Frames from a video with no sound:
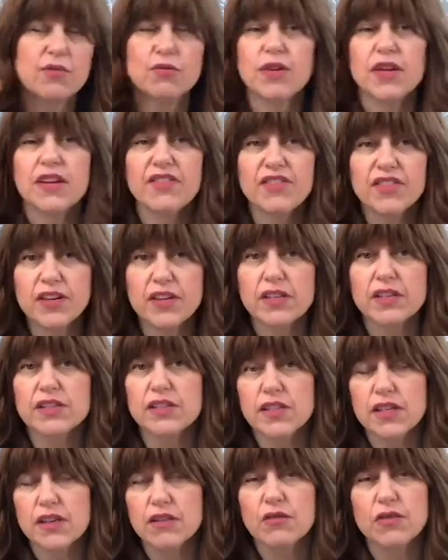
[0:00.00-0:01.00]
whatever it is,
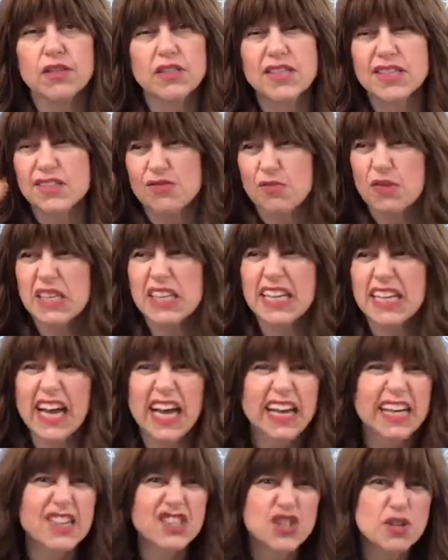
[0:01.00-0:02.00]
you know, because it's really
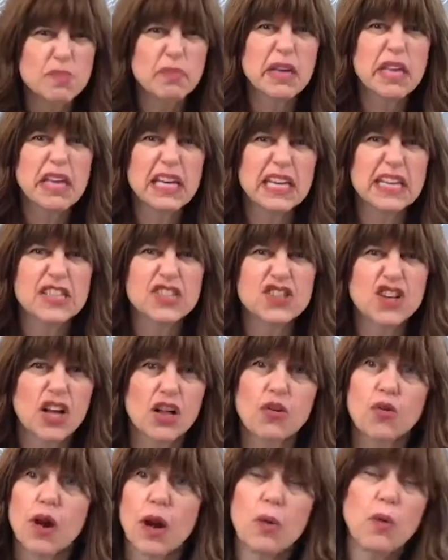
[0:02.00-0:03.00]
kind of chipping and it's not,
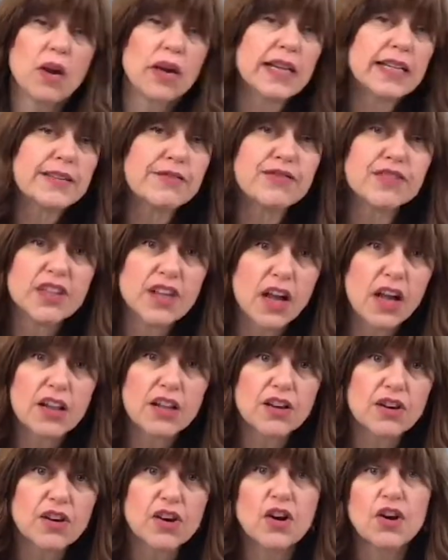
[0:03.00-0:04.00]
or I want a different
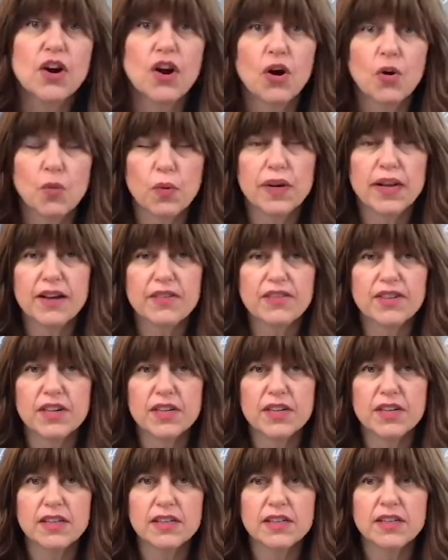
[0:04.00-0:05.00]
color or whatever it
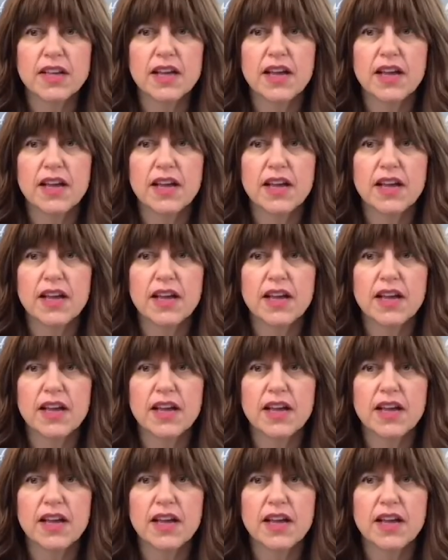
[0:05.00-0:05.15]
is